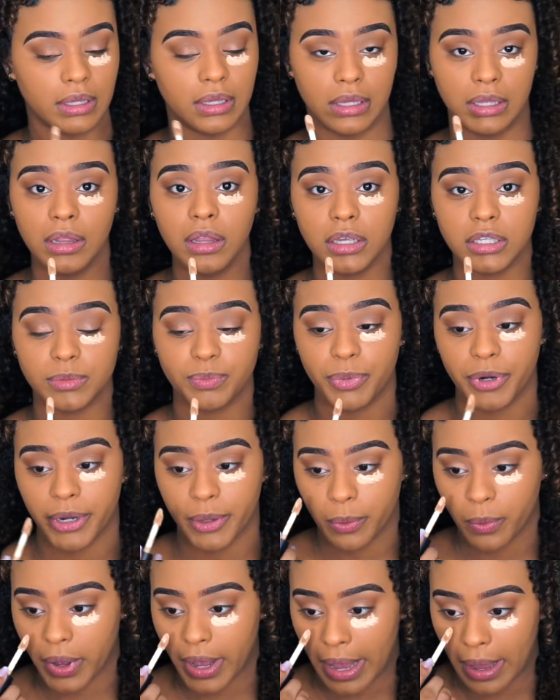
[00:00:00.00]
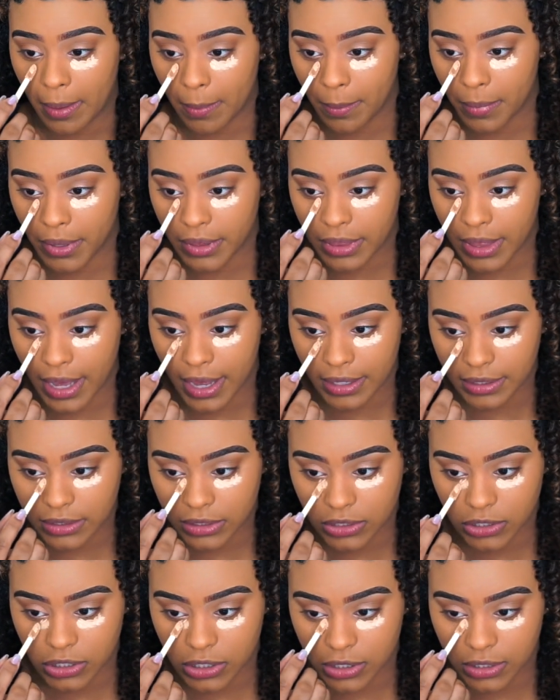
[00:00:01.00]
it looks pretty white, but
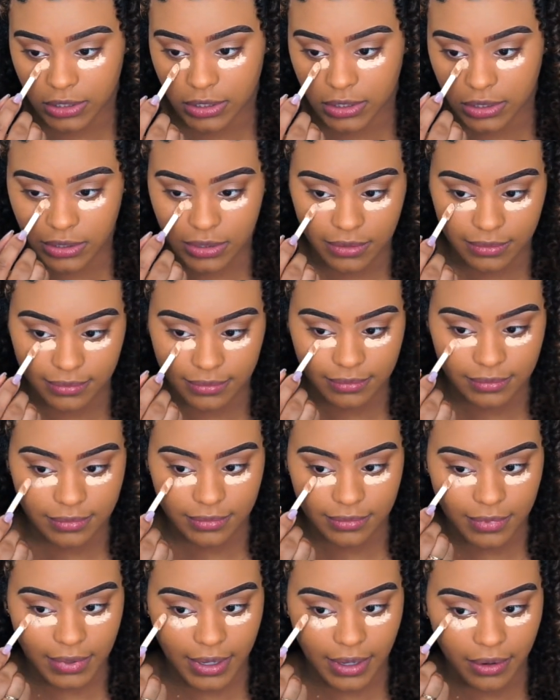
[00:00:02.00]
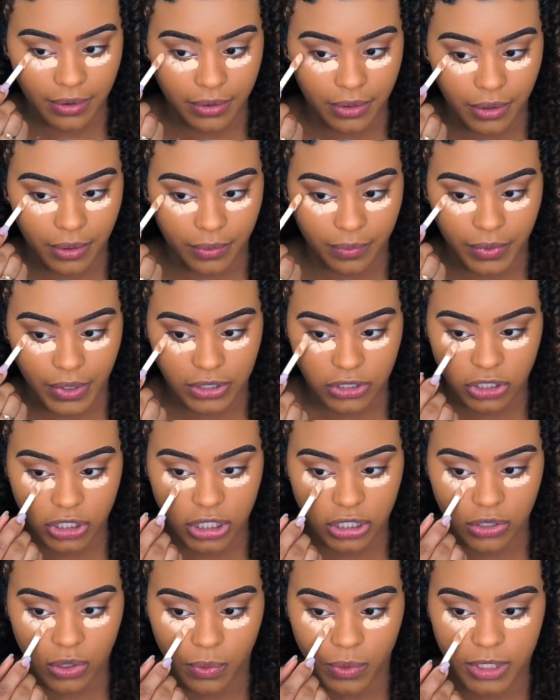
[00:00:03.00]
that's just, I don't know, that's
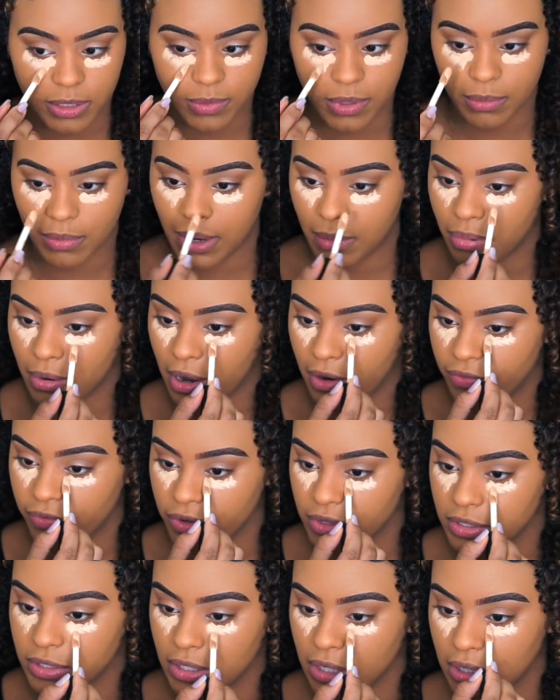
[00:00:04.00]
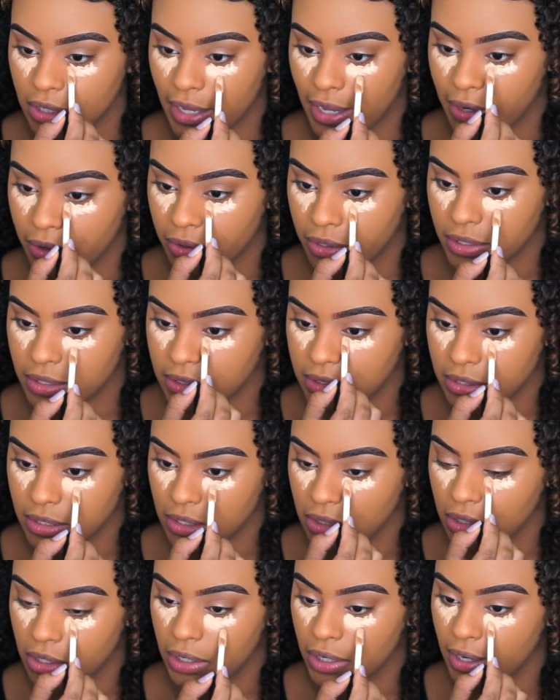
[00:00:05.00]
just always been my preference, a lighter
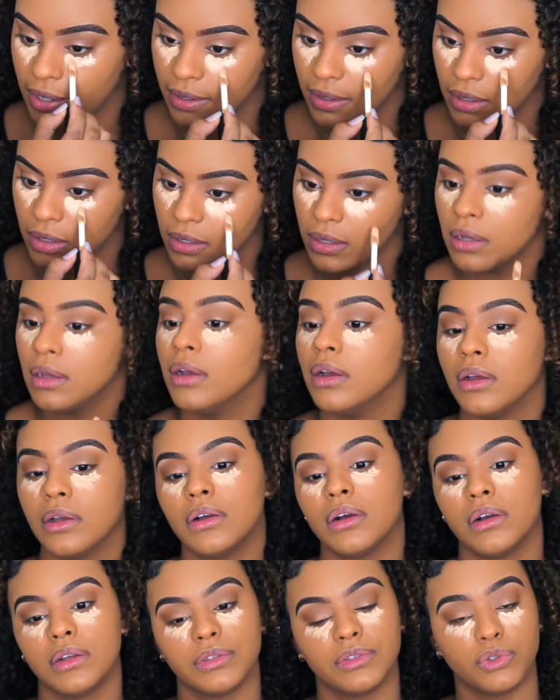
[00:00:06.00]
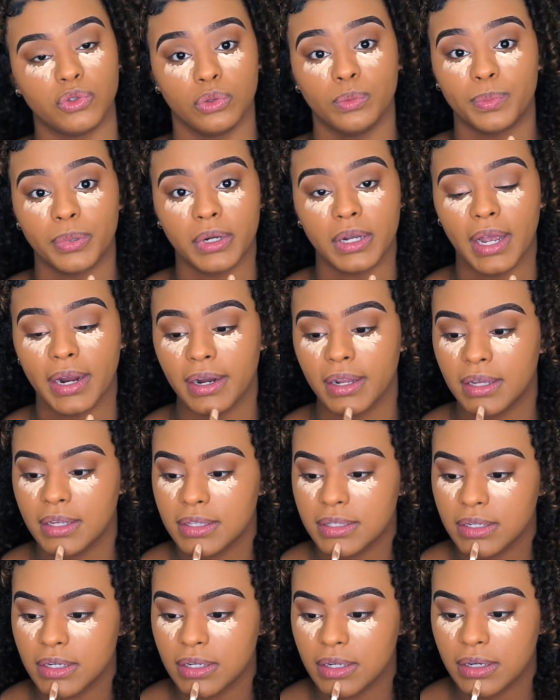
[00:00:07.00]
concealer, like a super lighter
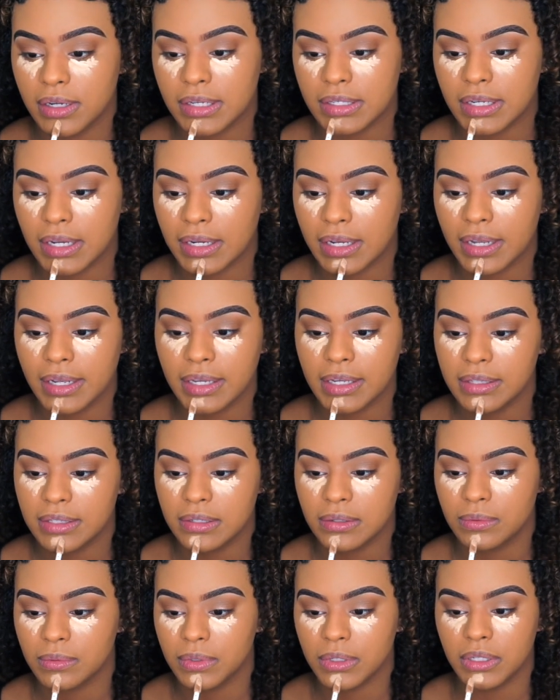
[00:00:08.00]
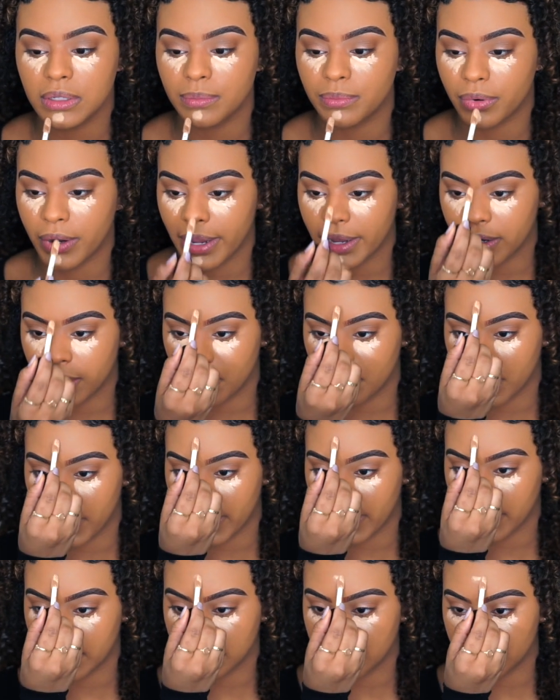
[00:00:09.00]
concealer, because I like it to really brighten up
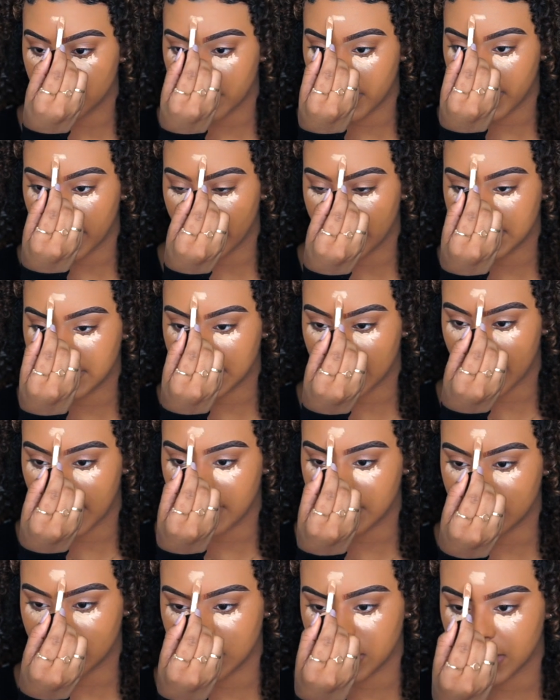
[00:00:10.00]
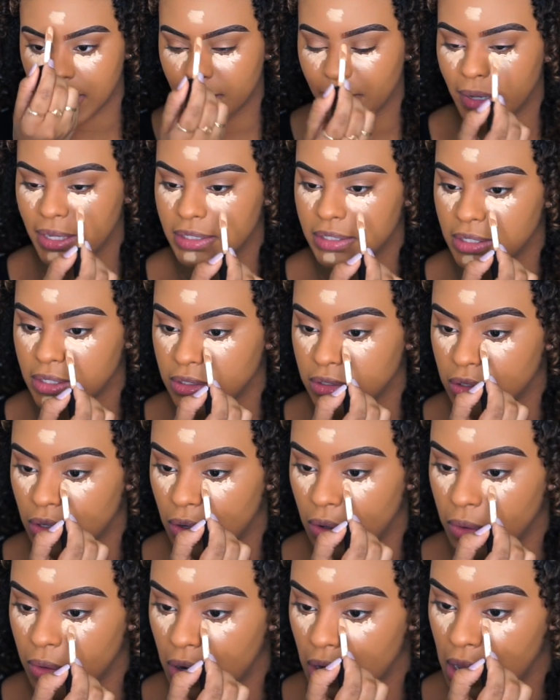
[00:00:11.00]
my under eyes and just like my
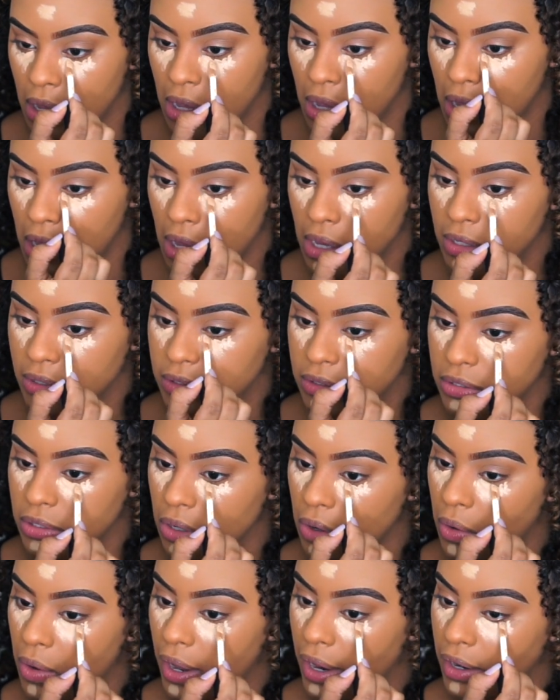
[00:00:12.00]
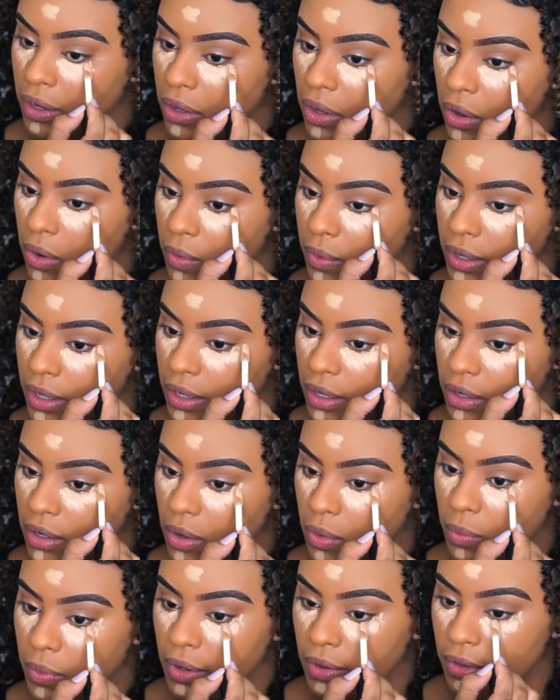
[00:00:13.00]
T-zone. So I go
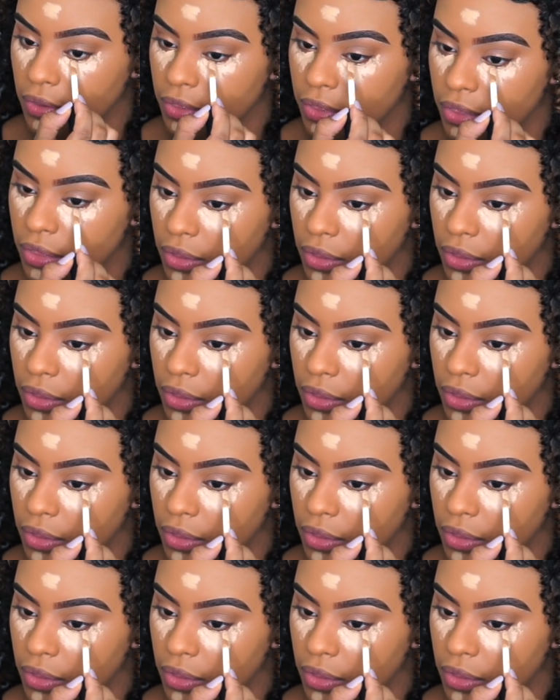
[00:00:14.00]
in with